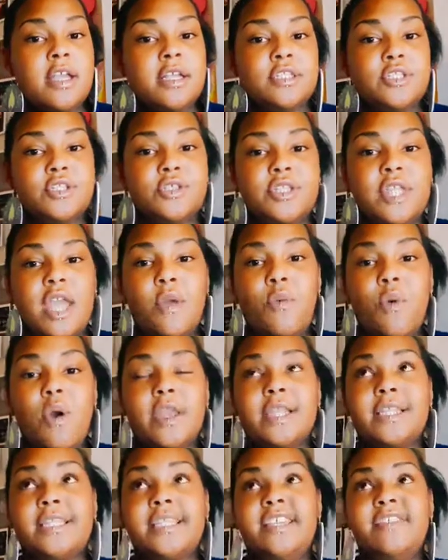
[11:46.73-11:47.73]
So they want
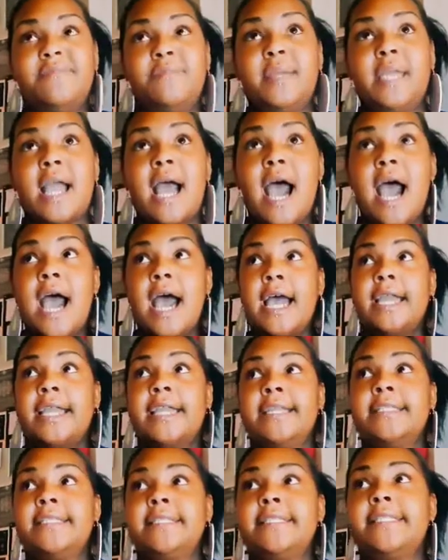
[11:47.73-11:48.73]
to leave
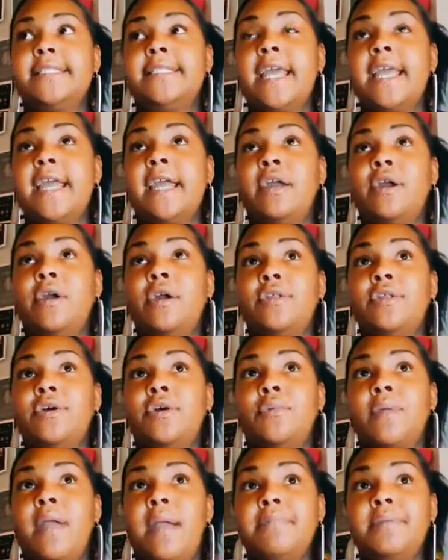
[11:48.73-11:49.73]
behind their
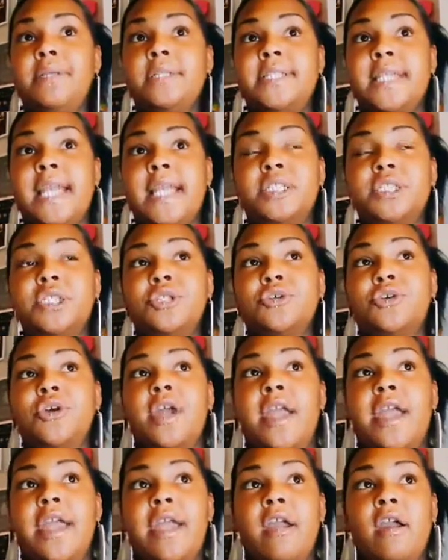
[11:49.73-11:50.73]
reputation or
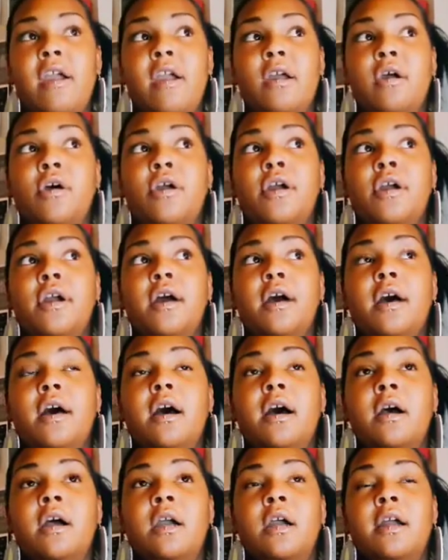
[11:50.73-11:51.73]
air,
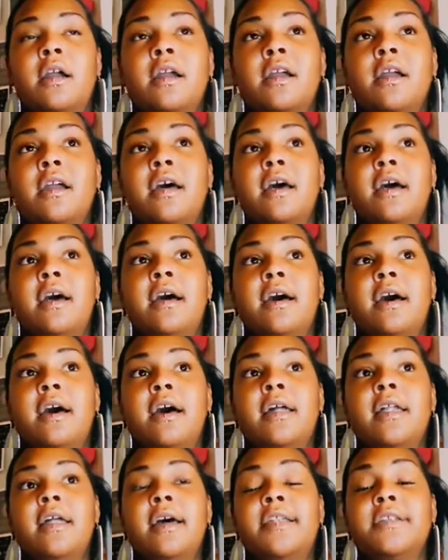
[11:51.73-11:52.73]
or
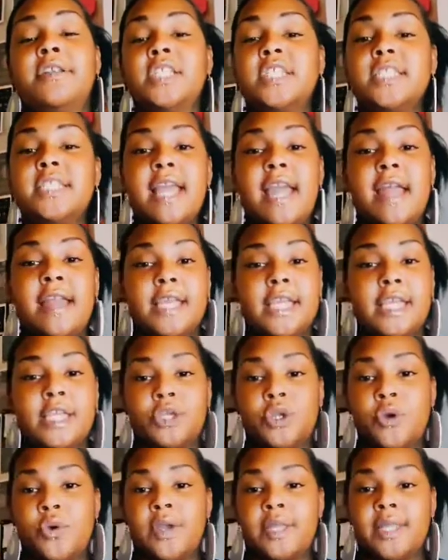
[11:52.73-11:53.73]
understanding
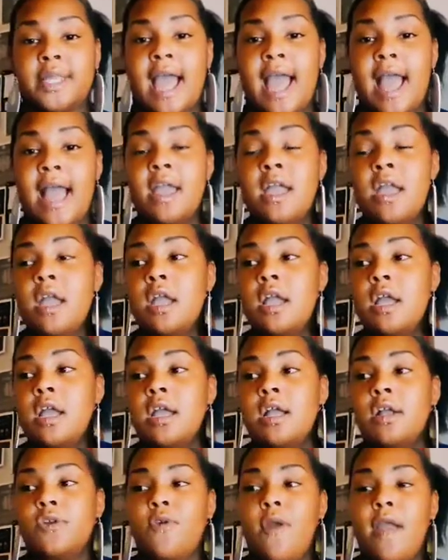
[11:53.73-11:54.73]
and knowing that
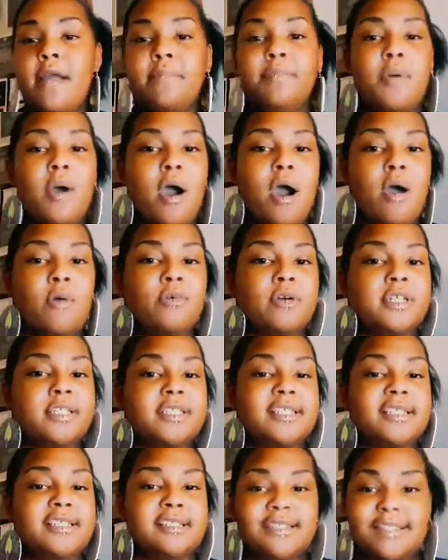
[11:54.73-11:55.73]
grandpa
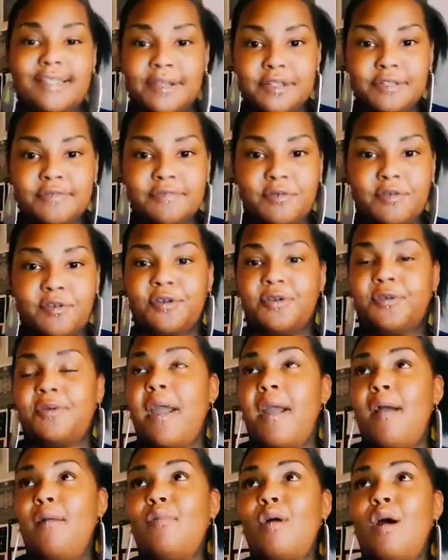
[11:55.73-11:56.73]
was successful, or
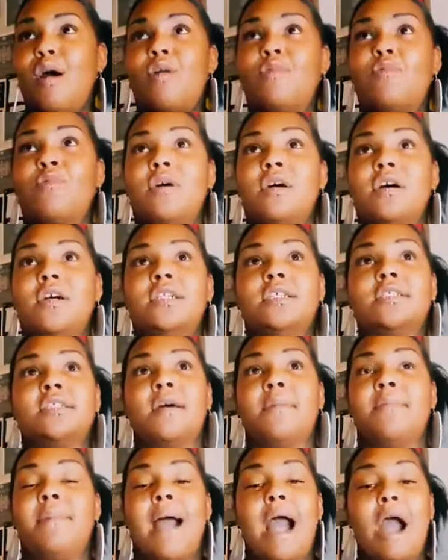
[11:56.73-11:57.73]
grandma was
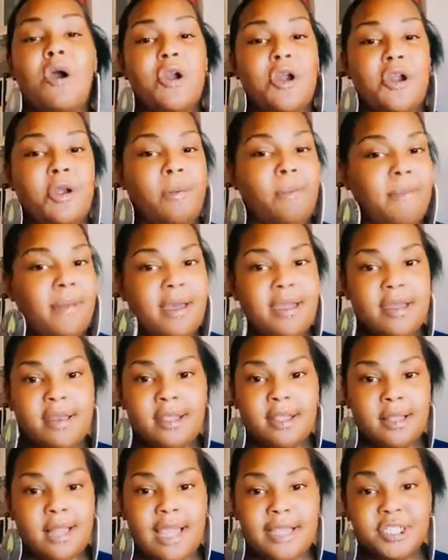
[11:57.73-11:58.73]
about her
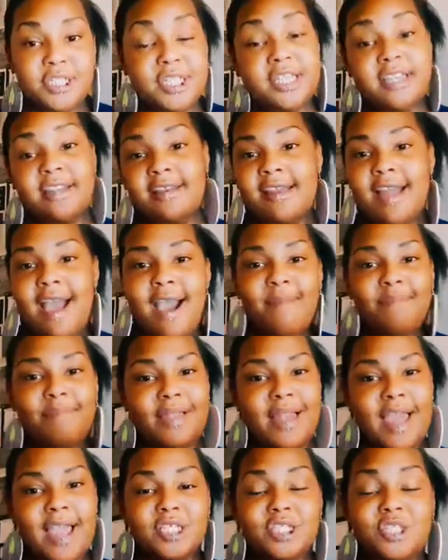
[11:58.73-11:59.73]
money. Like, she did not
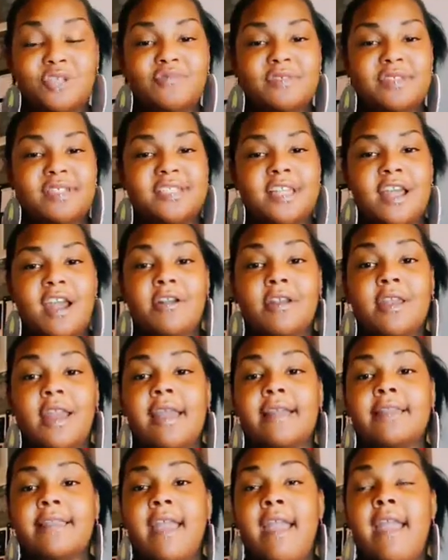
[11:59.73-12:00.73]
play. She was stern.
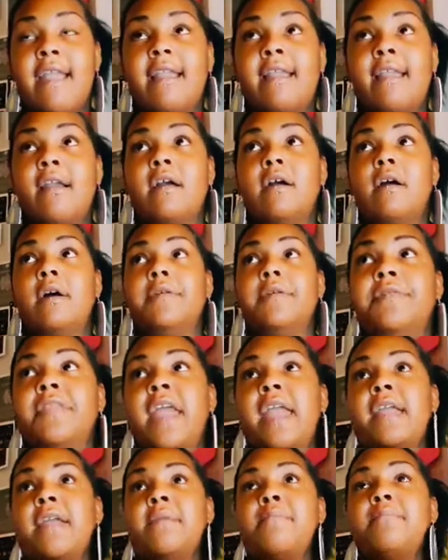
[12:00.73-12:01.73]
Like, they
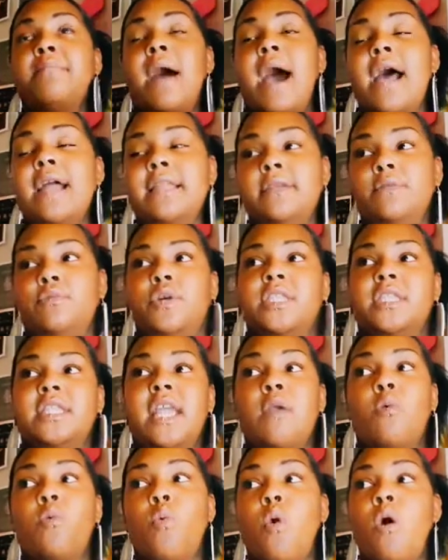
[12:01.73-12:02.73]
embody what
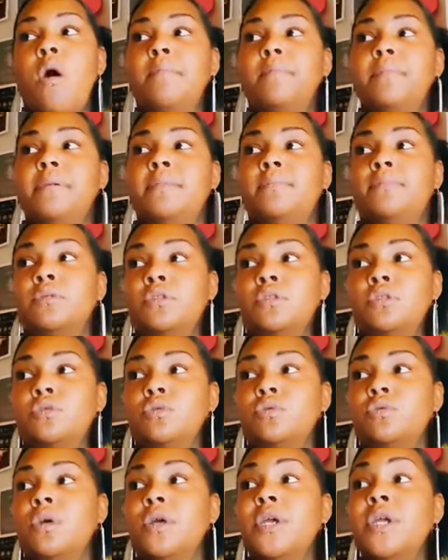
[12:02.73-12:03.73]
they want people
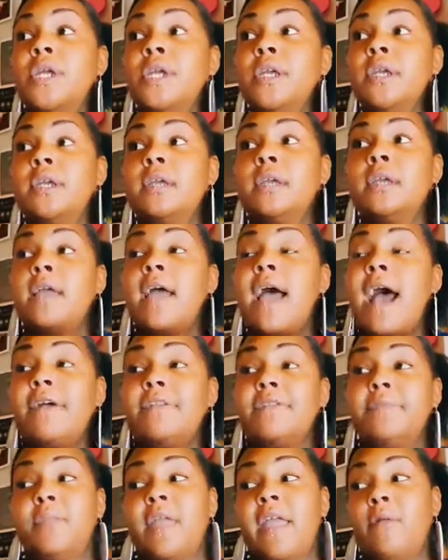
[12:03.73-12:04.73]
to,
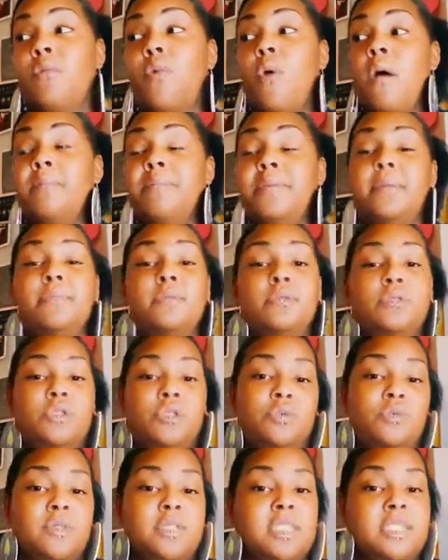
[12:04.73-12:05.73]
how they want people
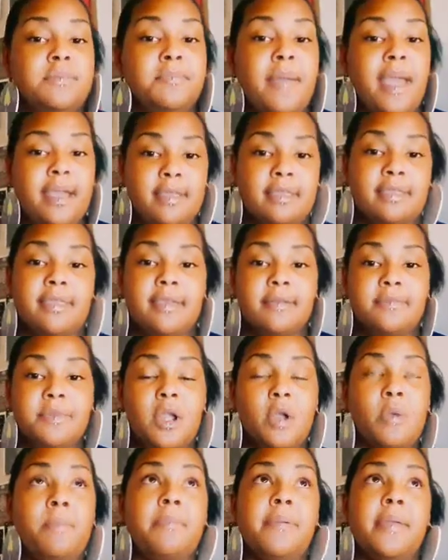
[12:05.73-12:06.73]
to respect them.
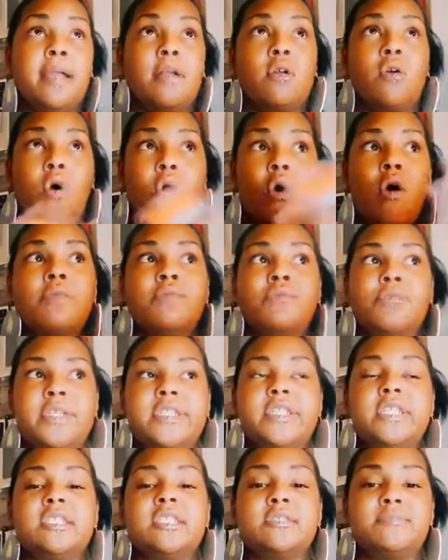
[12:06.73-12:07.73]
They're big on
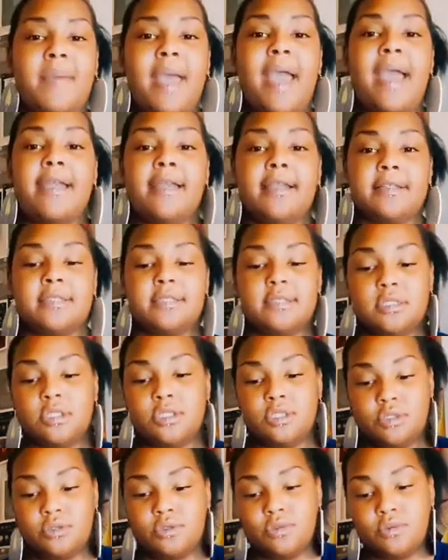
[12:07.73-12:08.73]
respect
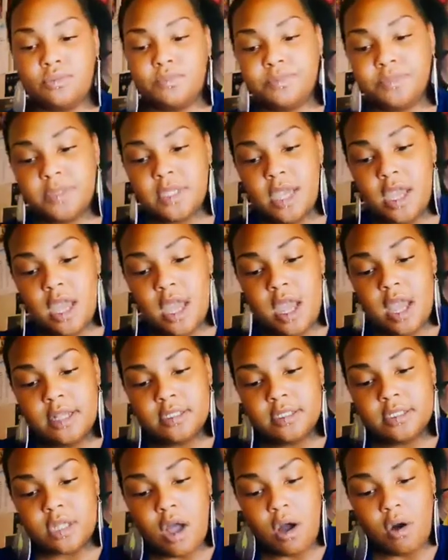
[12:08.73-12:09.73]
too.
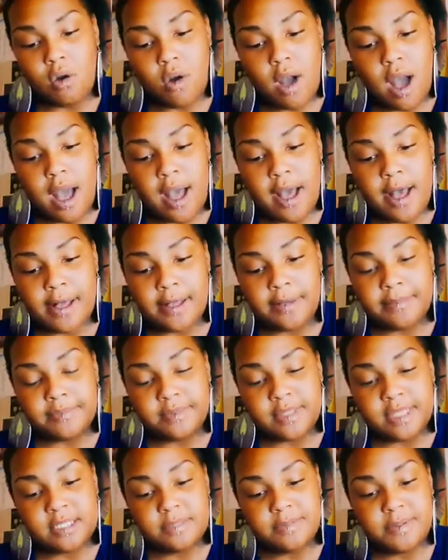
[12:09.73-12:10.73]
So
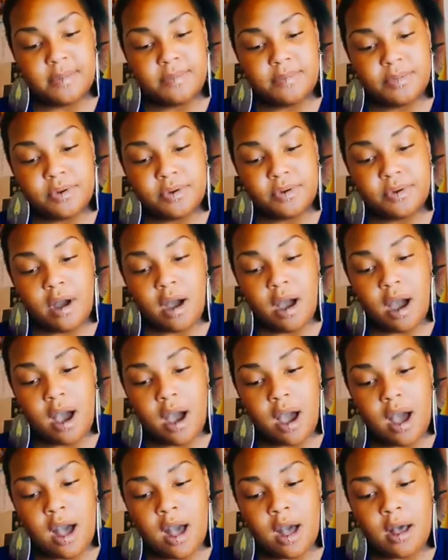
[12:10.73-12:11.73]
these people,
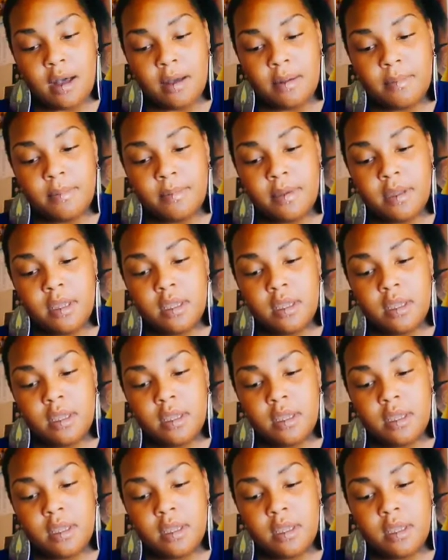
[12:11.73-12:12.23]
they're